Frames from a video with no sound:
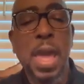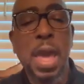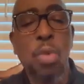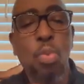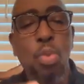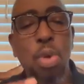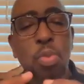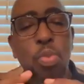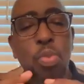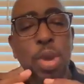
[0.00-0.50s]

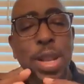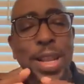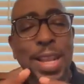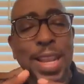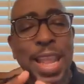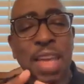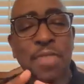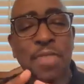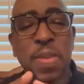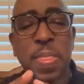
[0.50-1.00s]
And when we
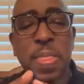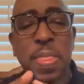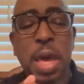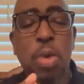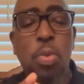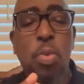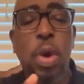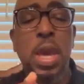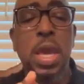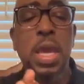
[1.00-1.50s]
live in
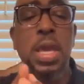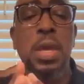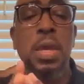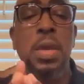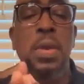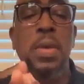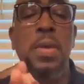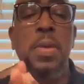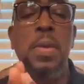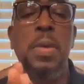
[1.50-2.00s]
that
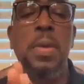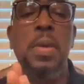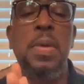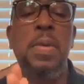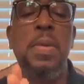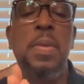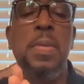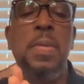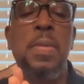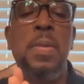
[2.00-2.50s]
way,
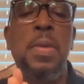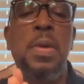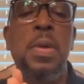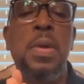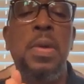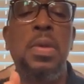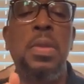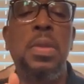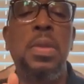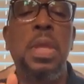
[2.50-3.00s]

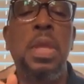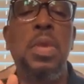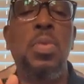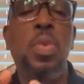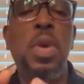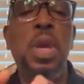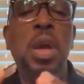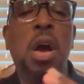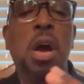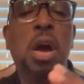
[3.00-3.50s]

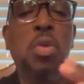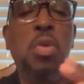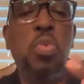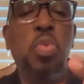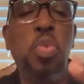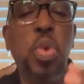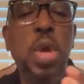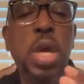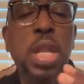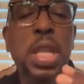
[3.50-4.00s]
then we are
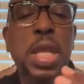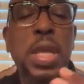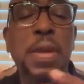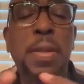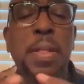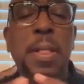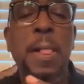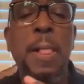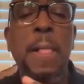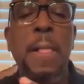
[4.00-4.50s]

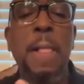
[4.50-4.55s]
really,